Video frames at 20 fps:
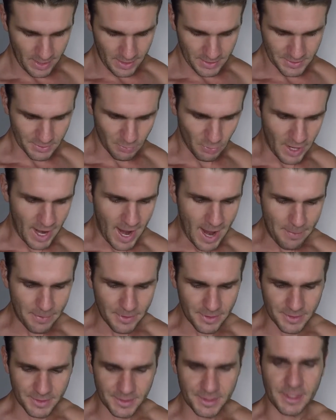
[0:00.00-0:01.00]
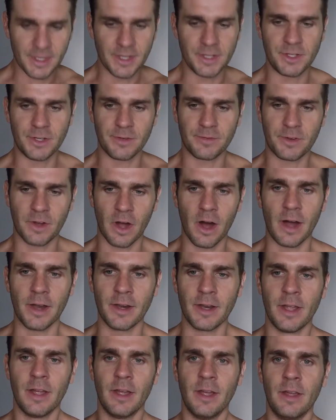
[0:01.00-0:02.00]
So what happens is you've
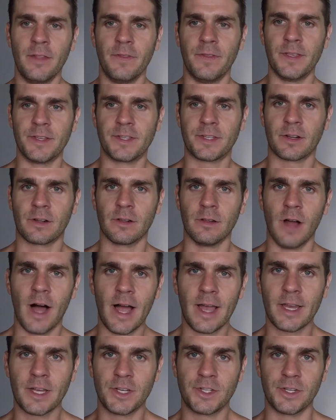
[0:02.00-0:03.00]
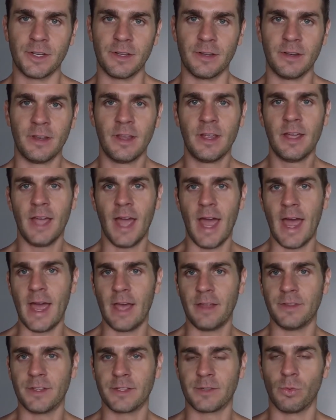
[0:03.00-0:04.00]
got this glycogen
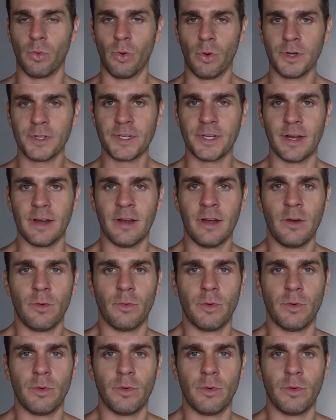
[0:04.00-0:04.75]
and this water,